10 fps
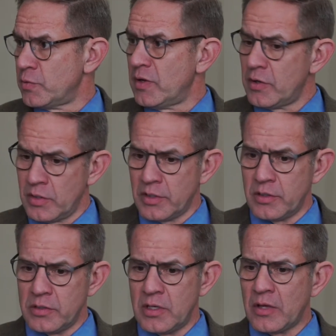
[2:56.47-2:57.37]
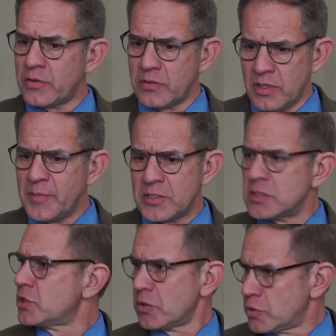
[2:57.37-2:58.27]
We, uh, I'll, let me
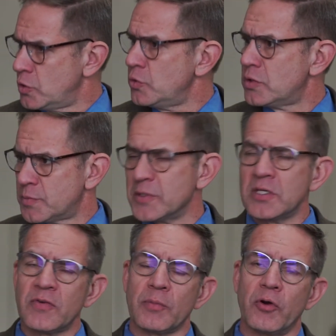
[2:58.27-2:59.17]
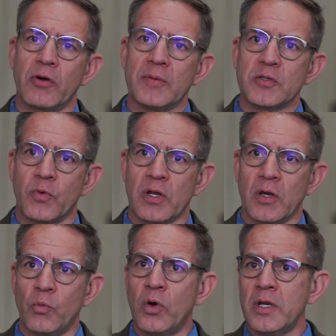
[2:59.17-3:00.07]
just share two specific programs that work
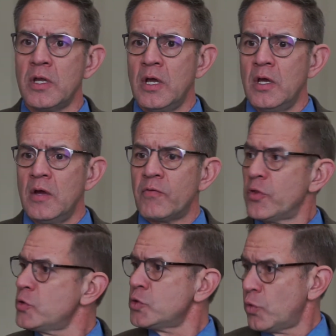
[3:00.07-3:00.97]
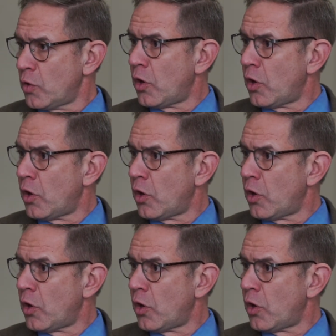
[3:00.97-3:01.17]
on. One, for those who are